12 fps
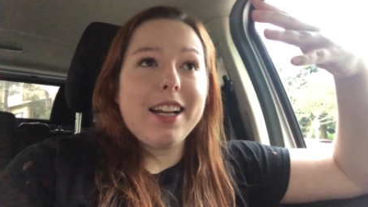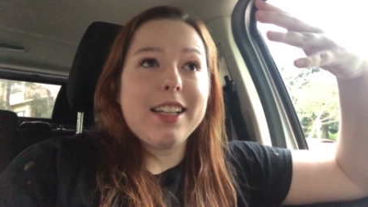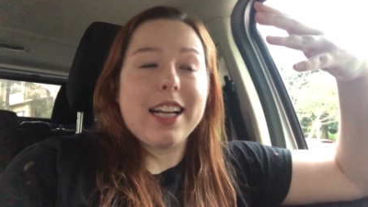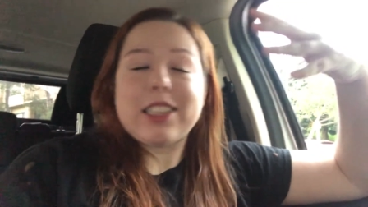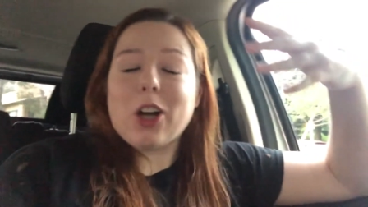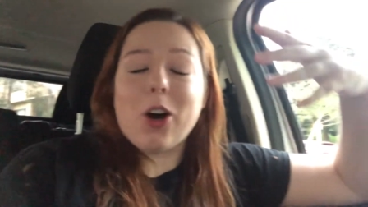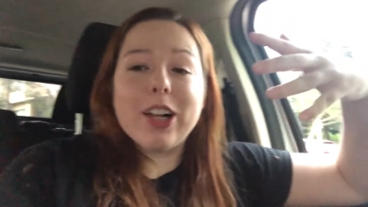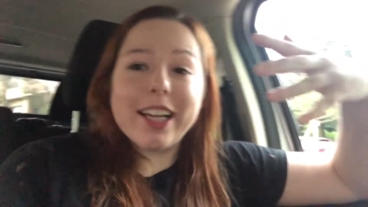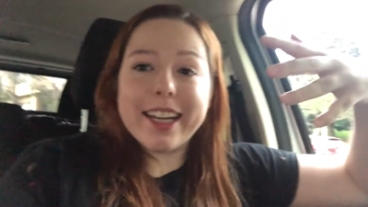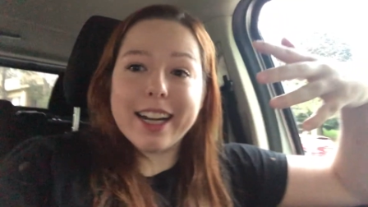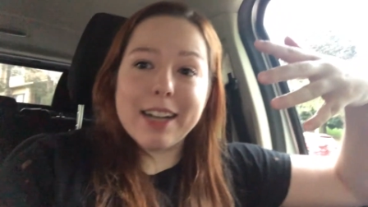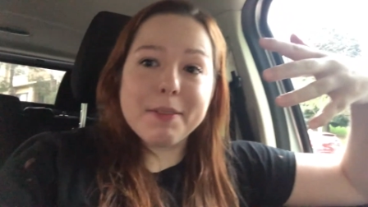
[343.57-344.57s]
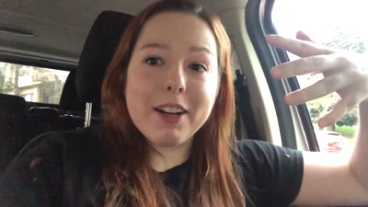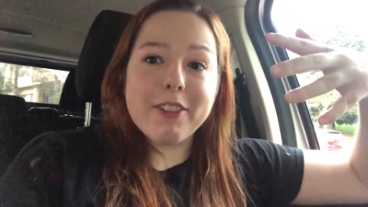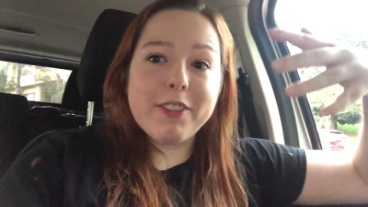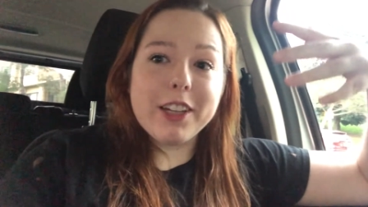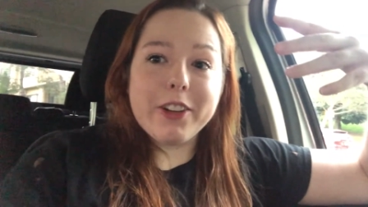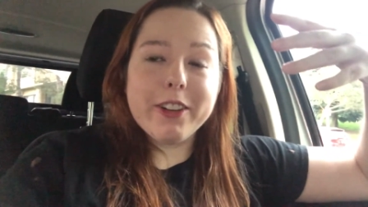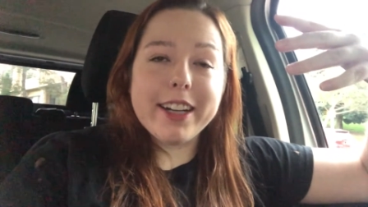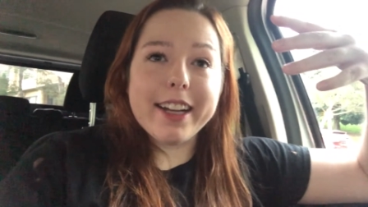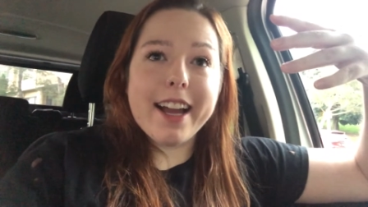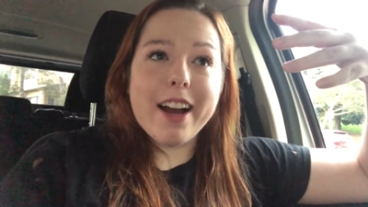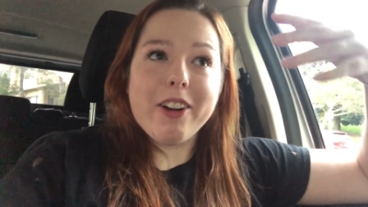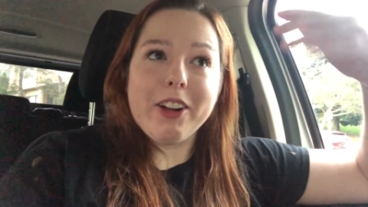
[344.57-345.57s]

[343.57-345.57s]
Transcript: That's all I care about figuring out.